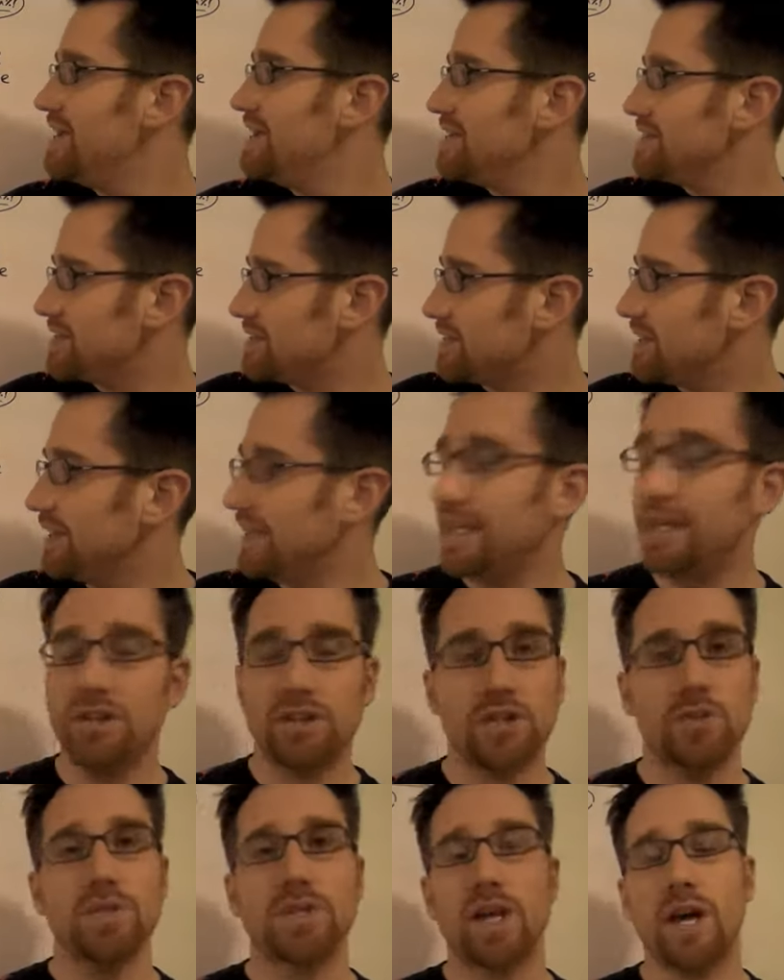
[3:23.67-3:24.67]
It's that the link
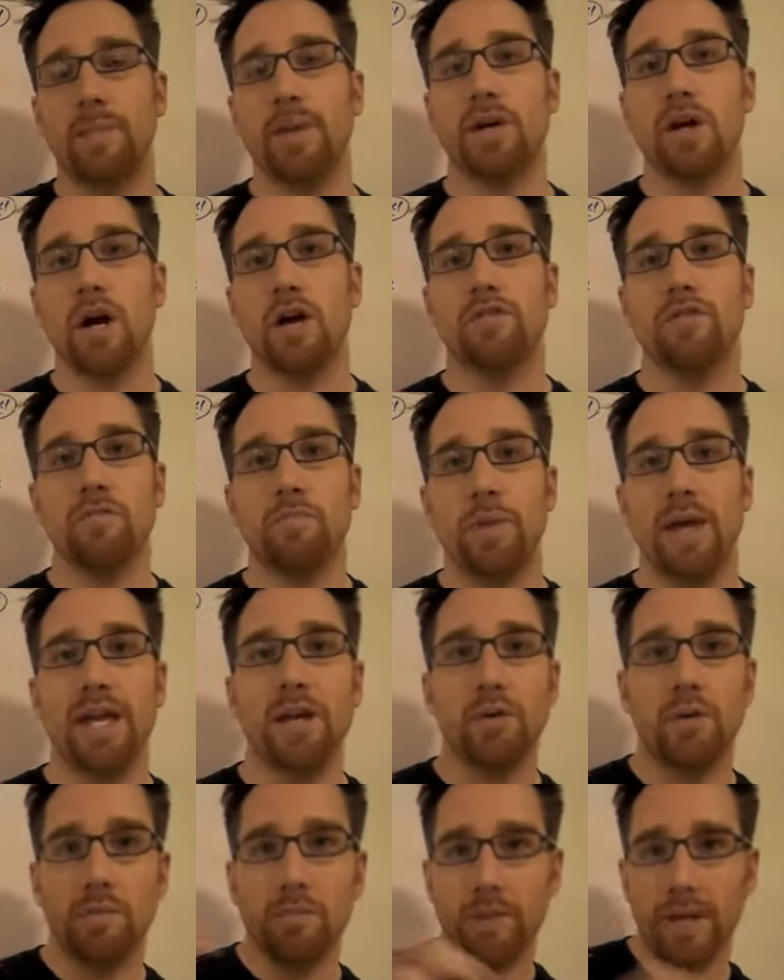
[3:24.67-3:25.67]
juice coming off of
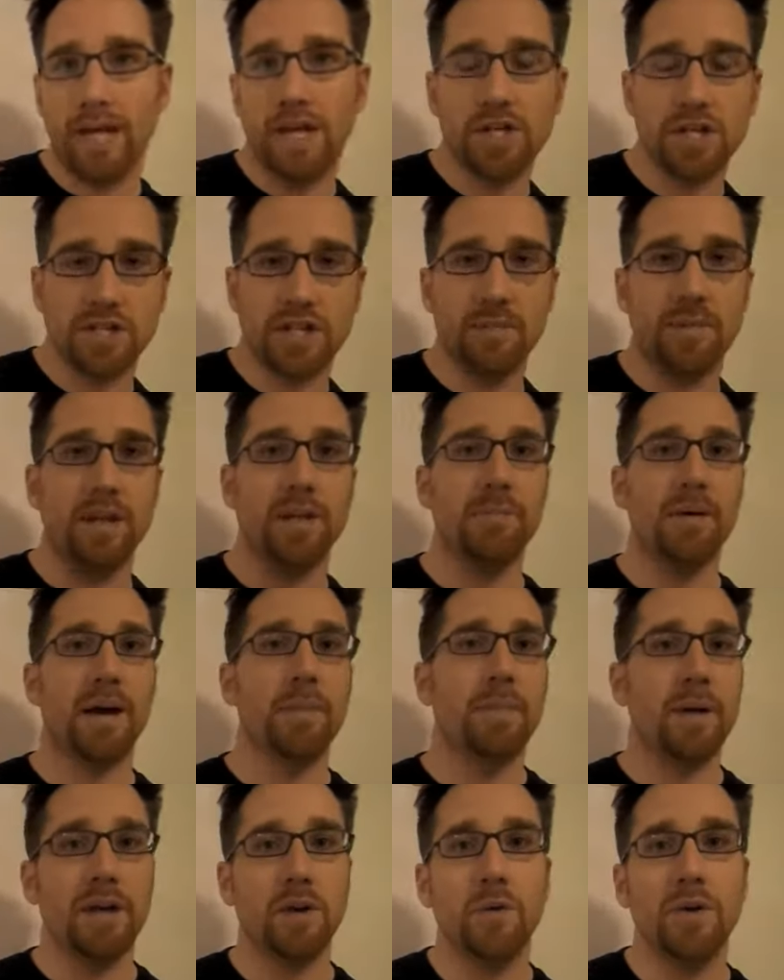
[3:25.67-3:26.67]
Penguin pages that have been hit by
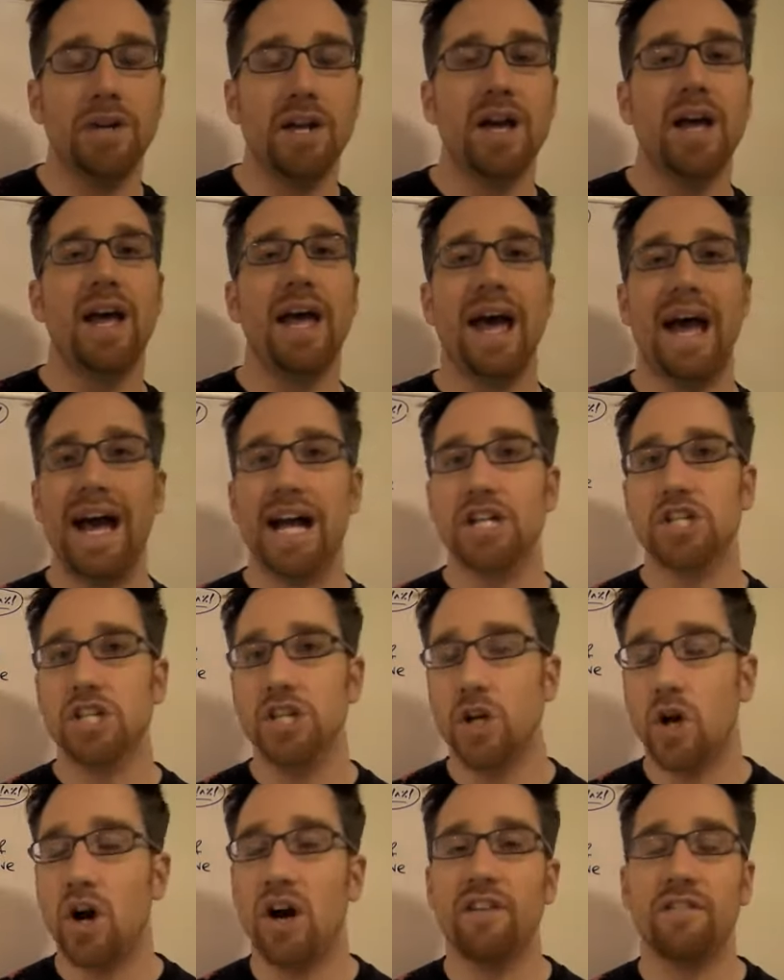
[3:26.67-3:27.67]
Penguin
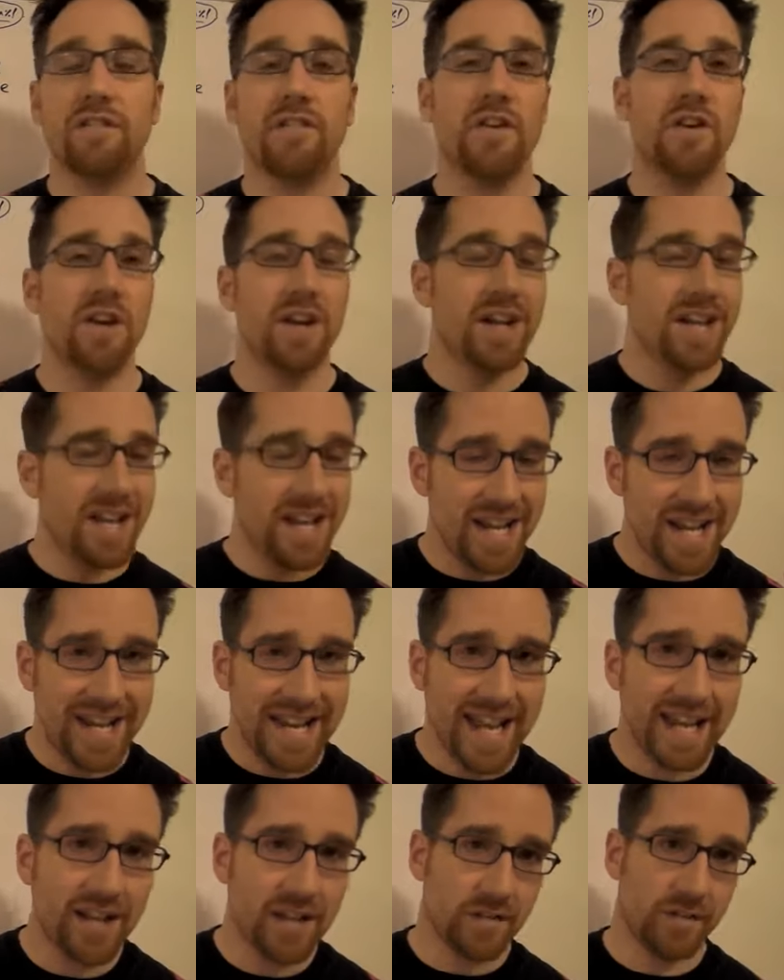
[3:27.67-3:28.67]
actually offer
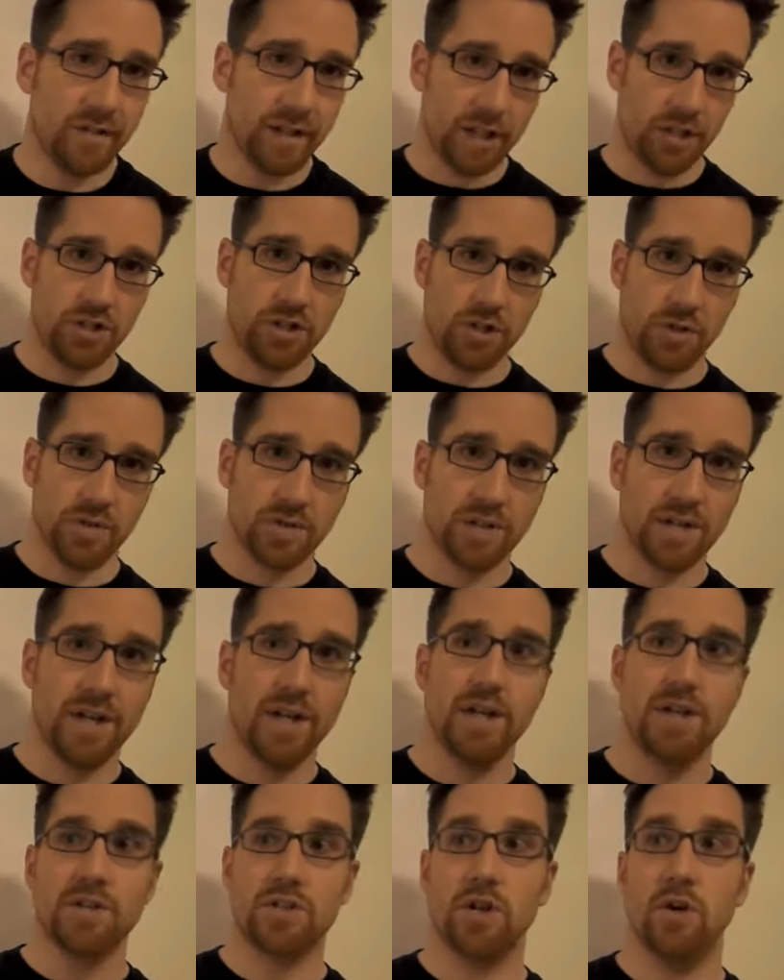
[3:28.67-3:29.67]
negative link juice.
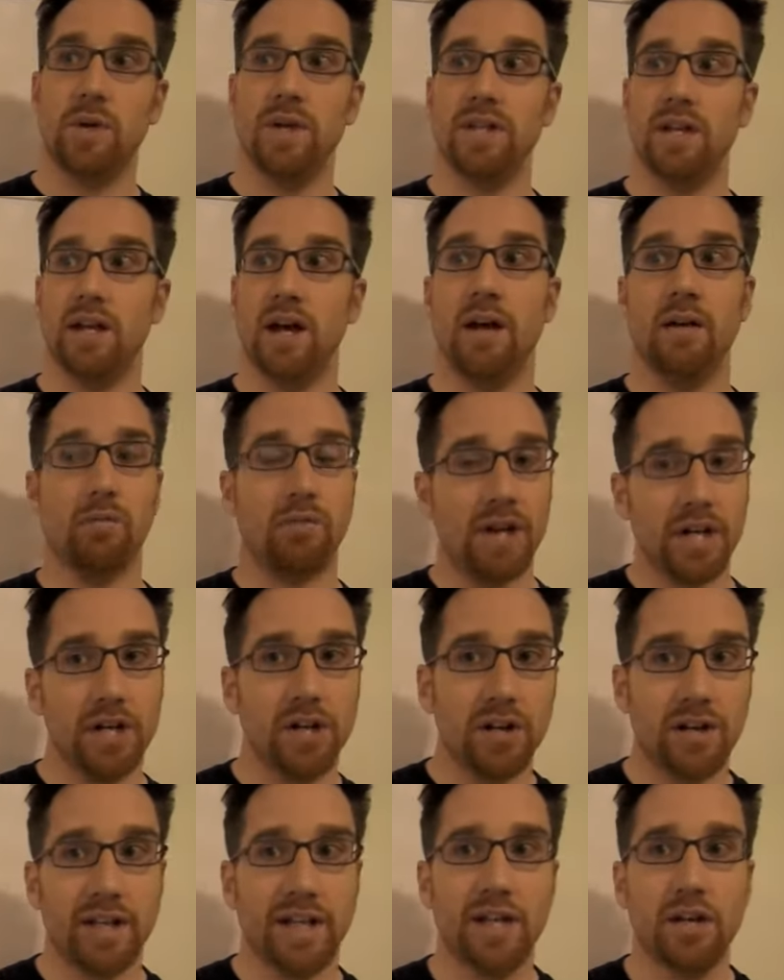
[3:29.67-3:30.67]
So a
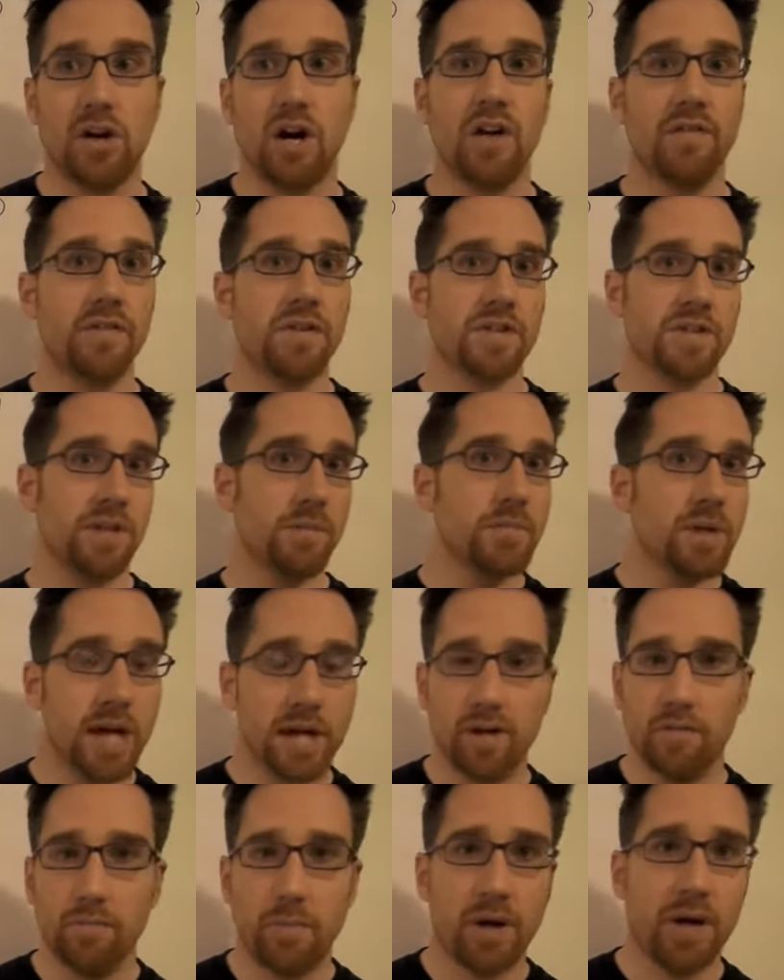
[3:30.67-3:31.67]
regular link offers some
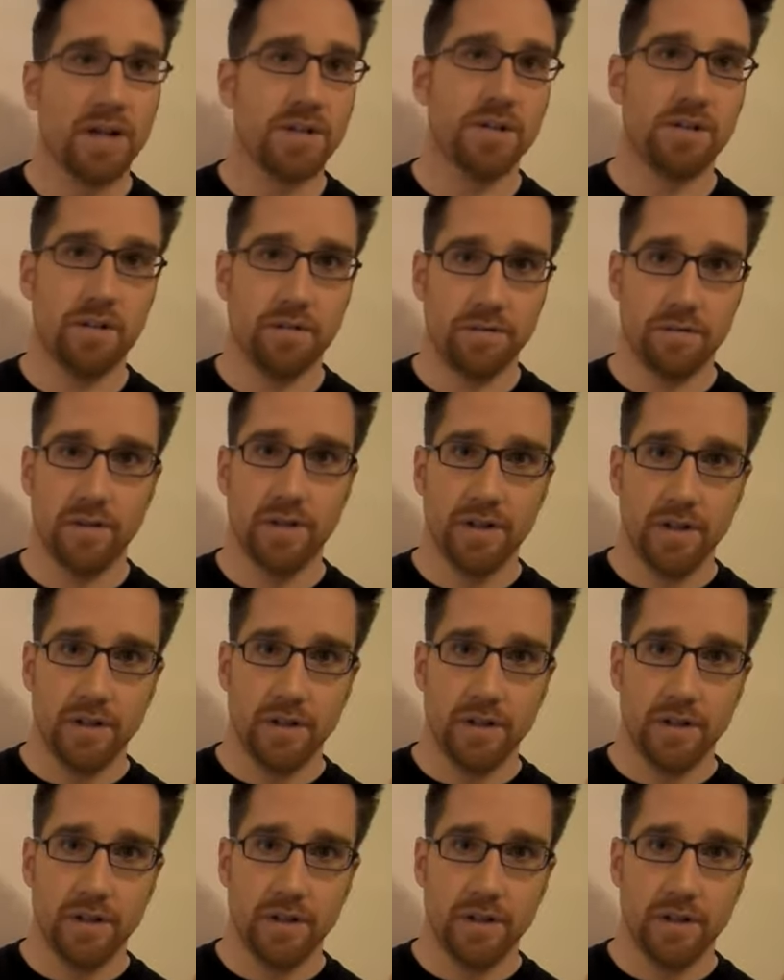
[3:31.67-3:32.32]
kind of positive